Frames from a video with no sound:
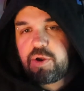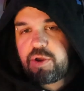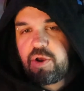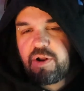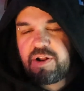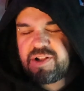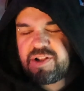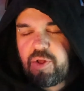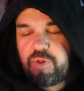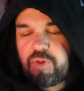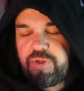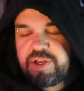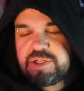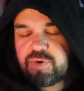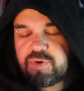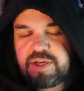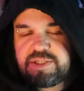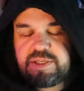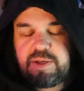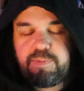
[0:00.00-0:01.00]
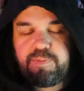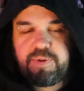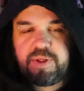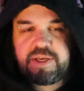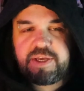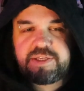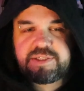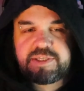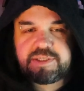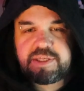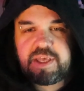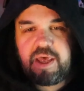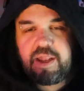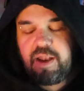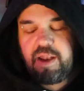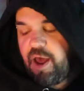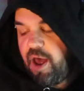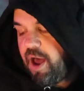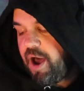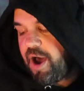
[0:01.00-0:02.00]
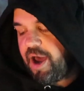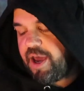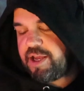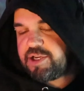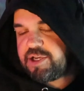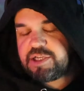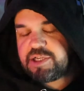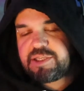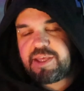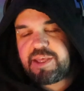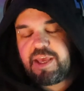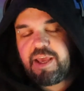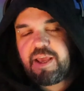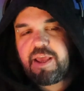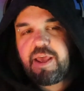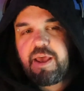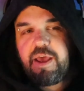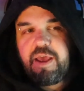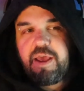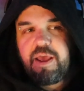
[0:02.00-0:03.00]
You know, all these crazy places that I just think.